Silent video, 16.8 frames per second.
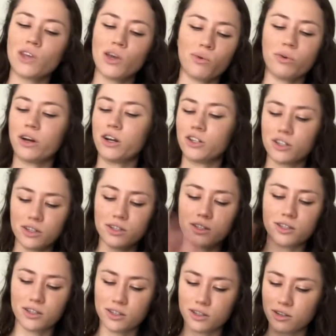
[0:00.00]
where
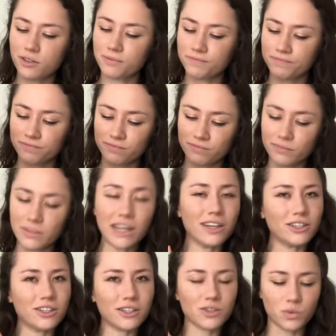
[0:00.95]
it
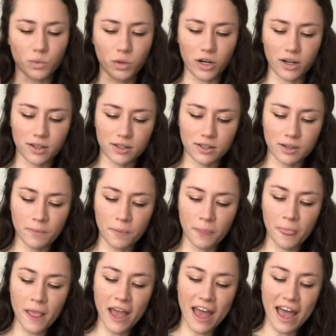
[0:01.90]
just works.
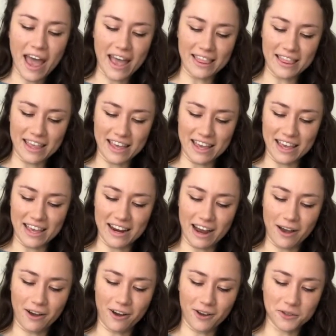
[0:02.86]
And then
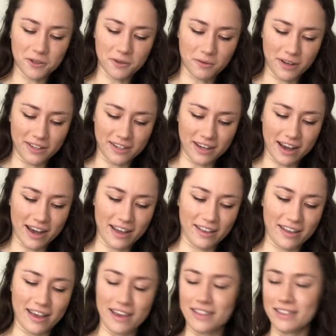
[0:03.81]
I also want to
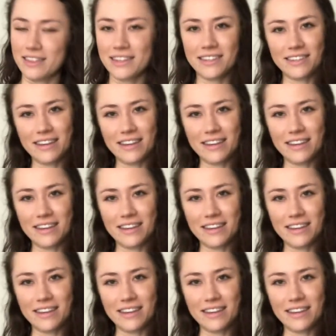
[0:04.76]
highlight this